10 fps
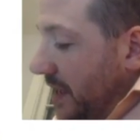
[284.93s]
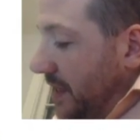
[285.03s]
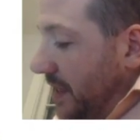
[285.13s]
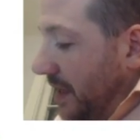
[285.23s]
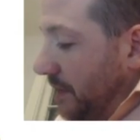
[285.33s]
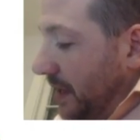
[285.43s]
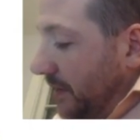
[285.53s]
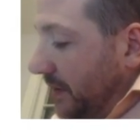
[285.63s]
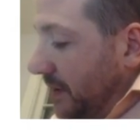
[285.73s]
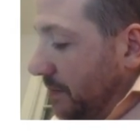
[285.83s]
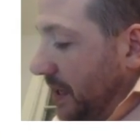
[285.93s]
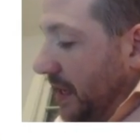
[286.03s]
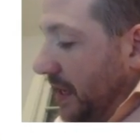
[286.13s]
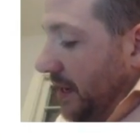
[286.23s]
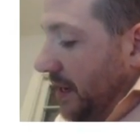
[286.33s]
And that means that the
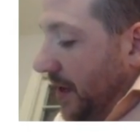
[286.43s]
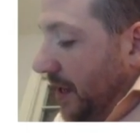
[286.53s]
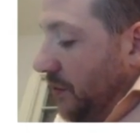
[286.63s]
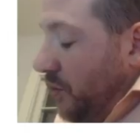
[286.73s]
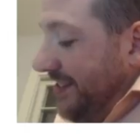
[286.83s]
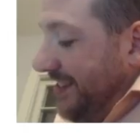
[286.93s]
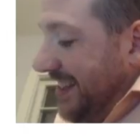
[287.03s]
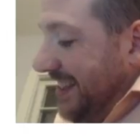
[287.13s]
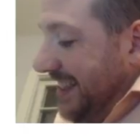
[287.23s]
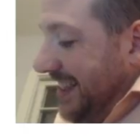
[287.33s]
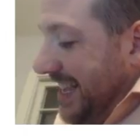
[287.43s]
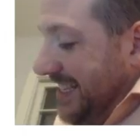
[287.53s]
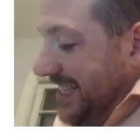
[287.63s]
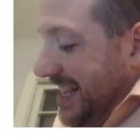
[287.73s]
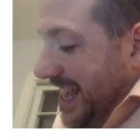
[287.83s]
pH value is
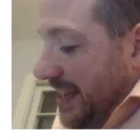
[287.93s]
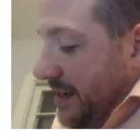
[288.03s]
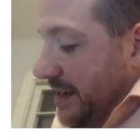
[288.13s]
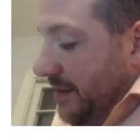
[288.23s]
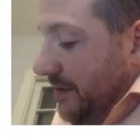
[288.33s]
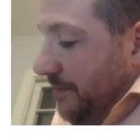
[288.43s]
less than